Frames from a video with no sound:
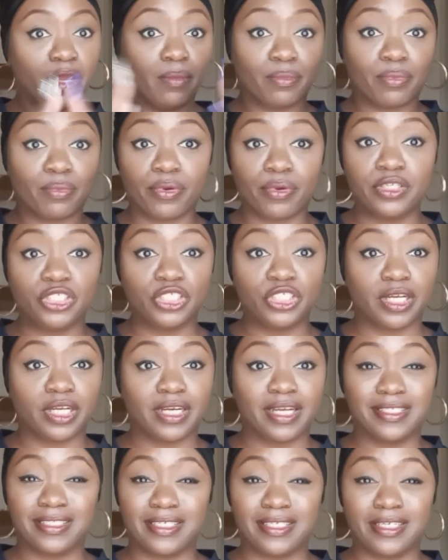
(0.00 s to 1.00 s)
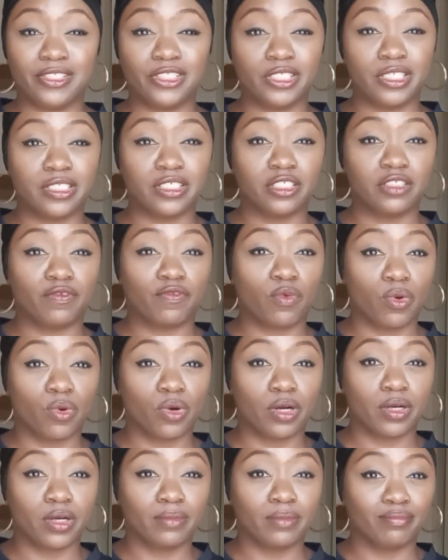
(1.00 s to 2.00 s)
preaching in his teachings
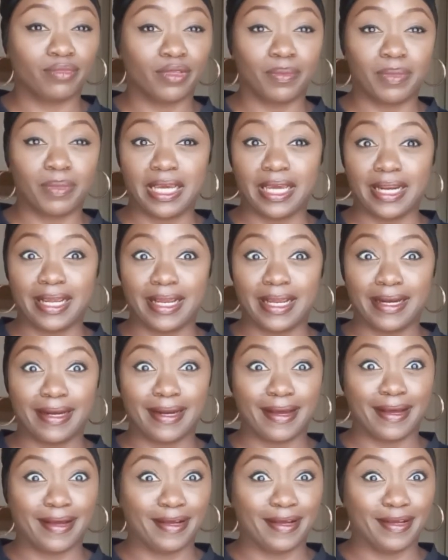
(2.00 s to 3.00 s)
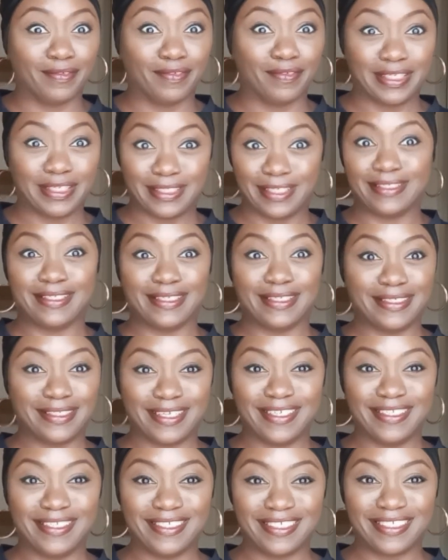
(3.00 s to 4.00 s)
for the beginning of his
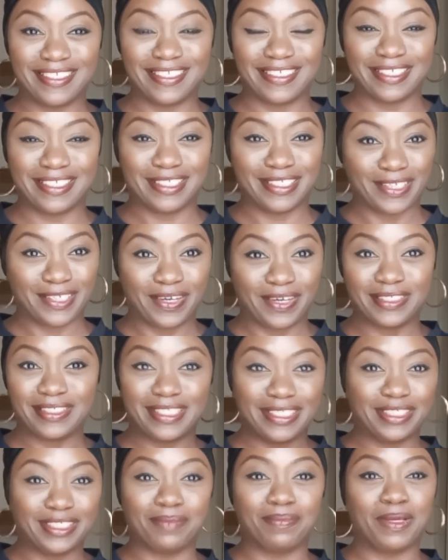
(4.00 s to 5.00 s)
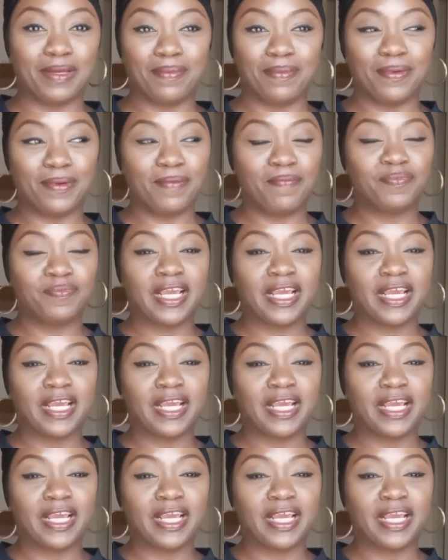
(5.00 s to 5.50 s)
existence since he started teaching people.